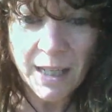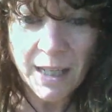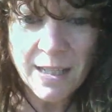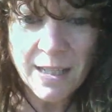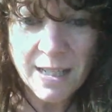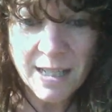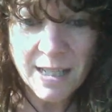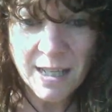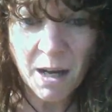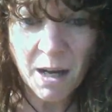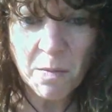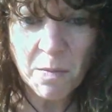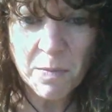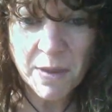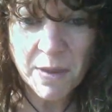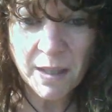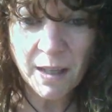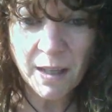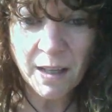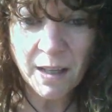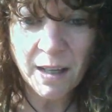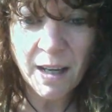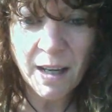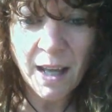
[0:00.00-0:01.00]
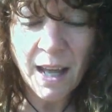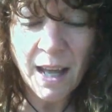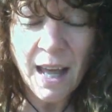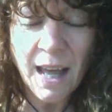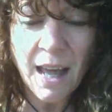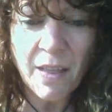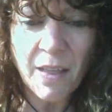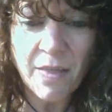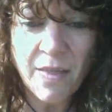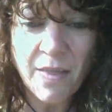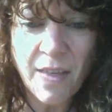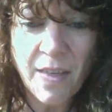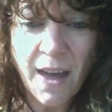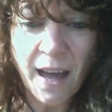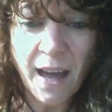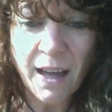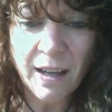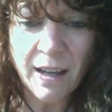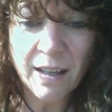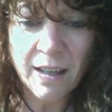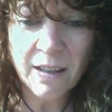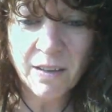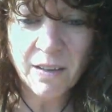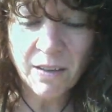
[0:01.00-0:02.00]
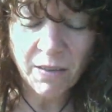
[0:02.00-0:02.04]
is something that